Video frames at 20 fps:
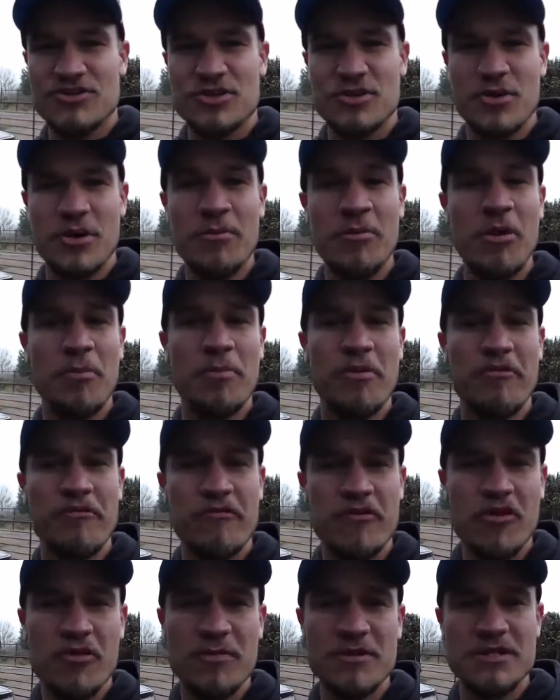to a more
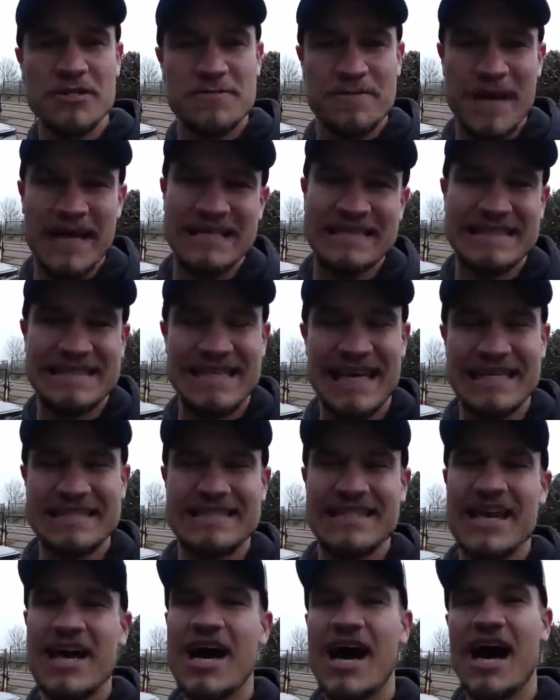performance based
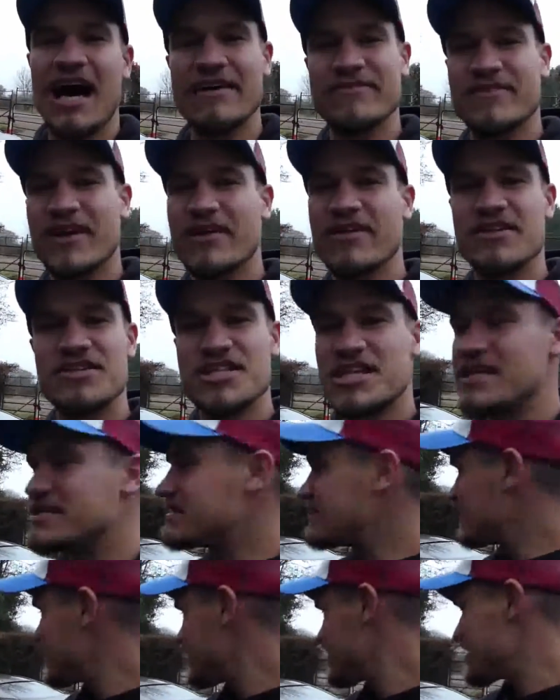test. I've done the
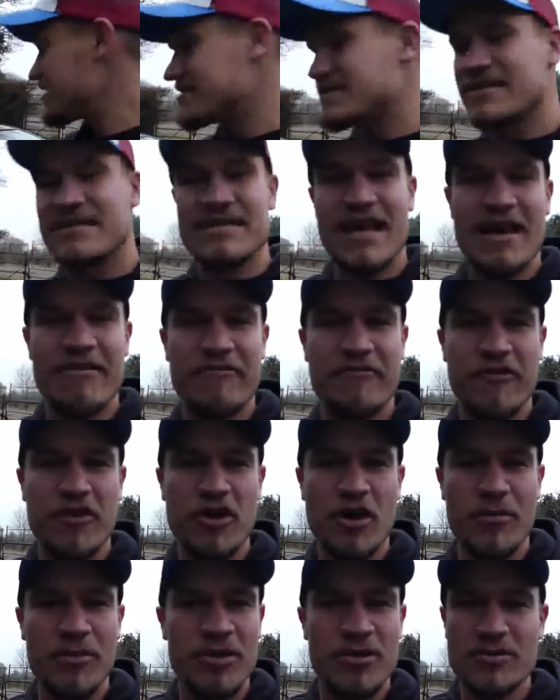GT, this is a
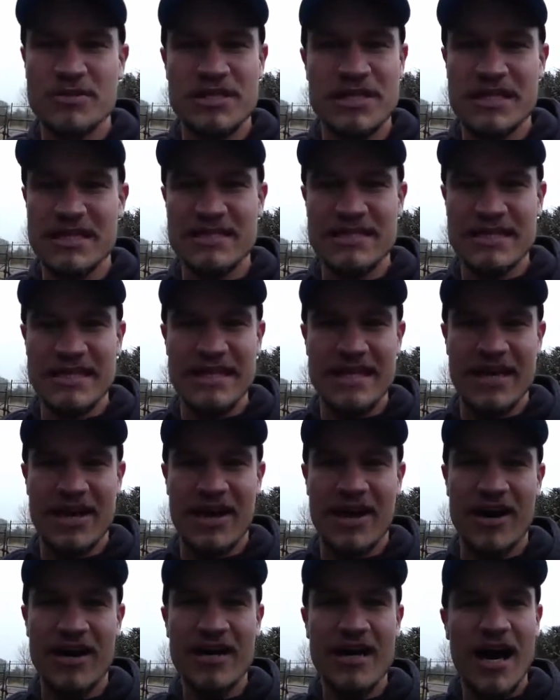phenomenal GT
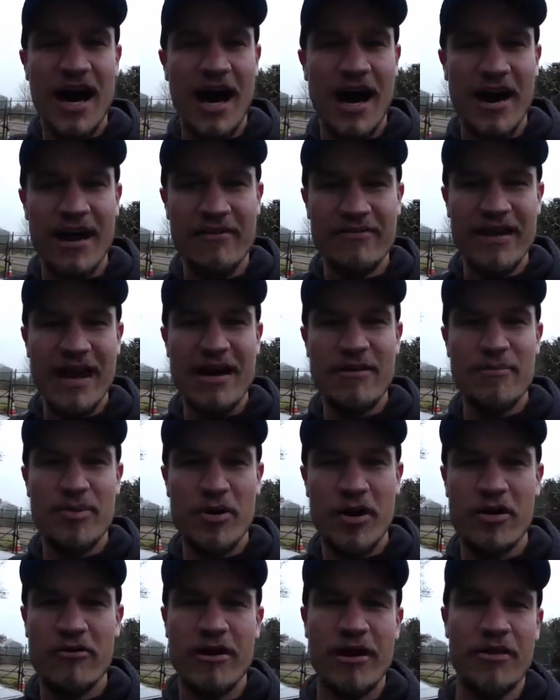car. I have now
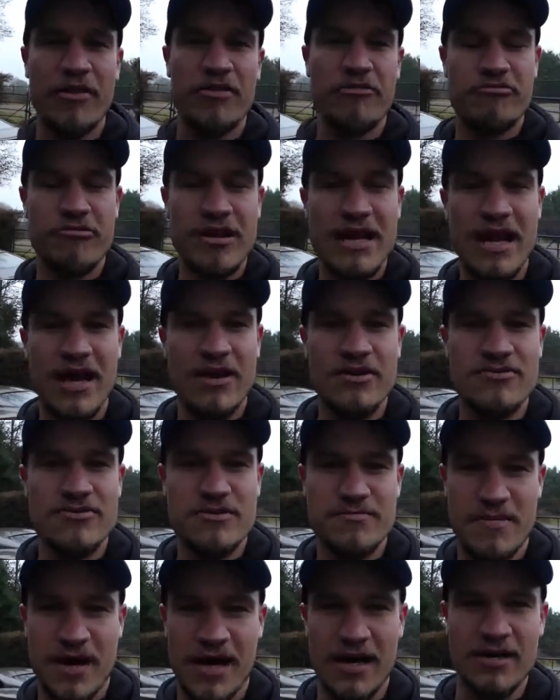put around
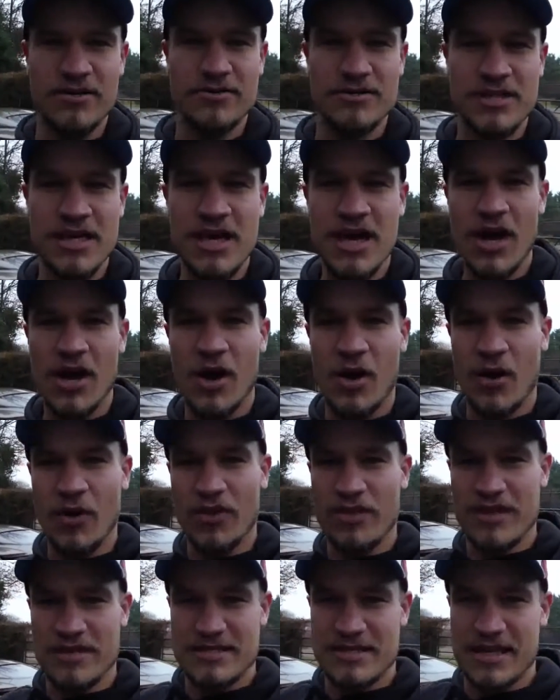300 miles
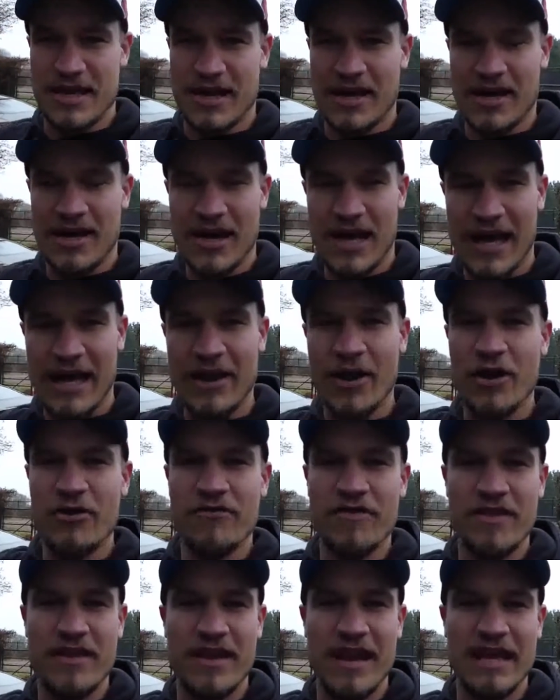on this car and
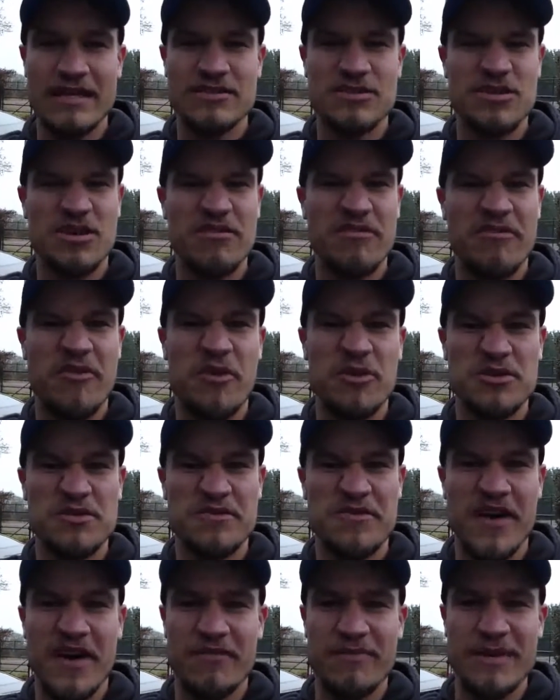over the next sort of four to
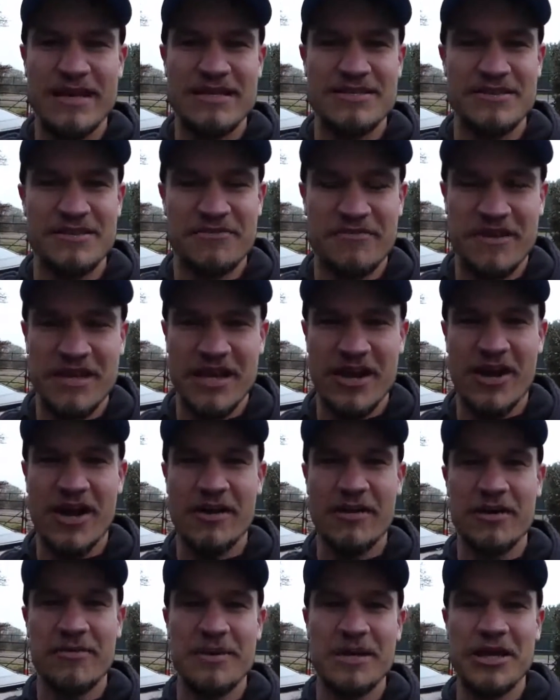five minutes of the video
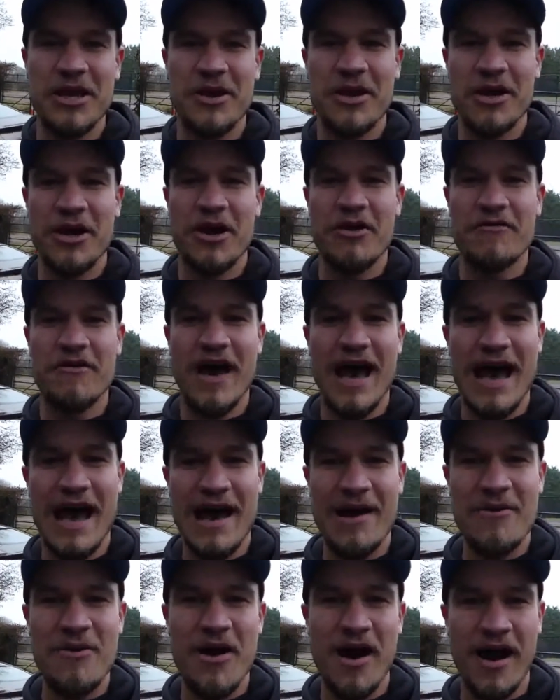I'm going to be going over
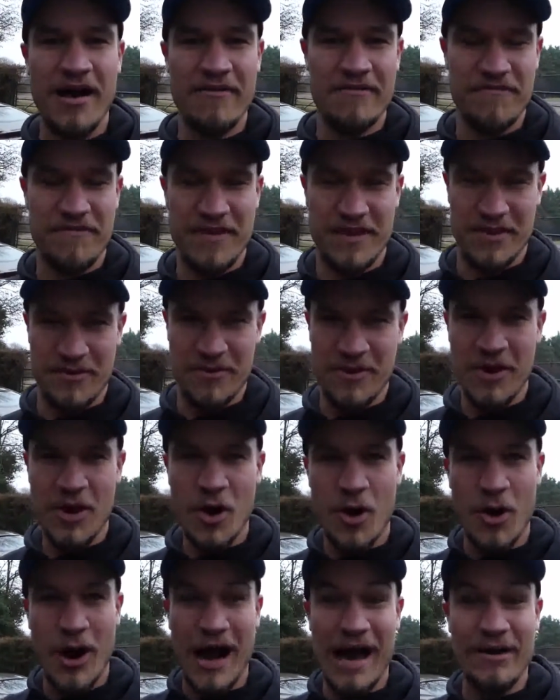how I feel
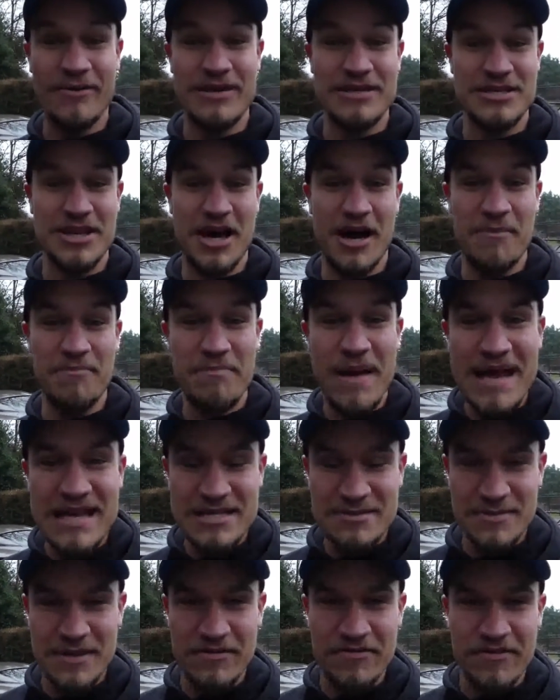or how this car
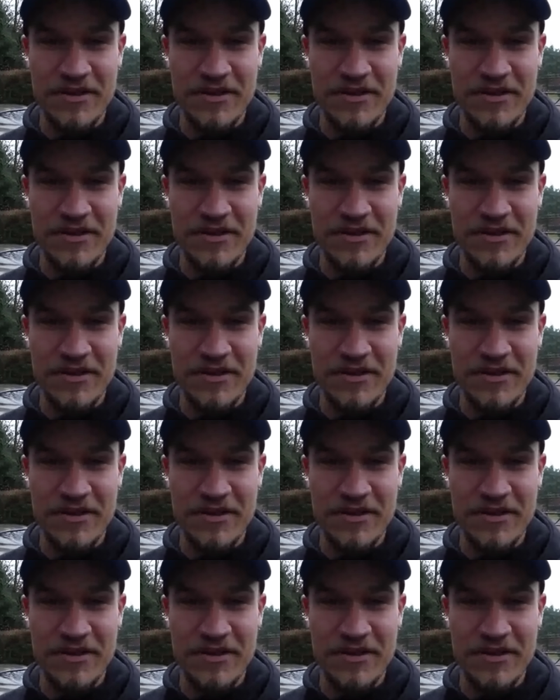makes me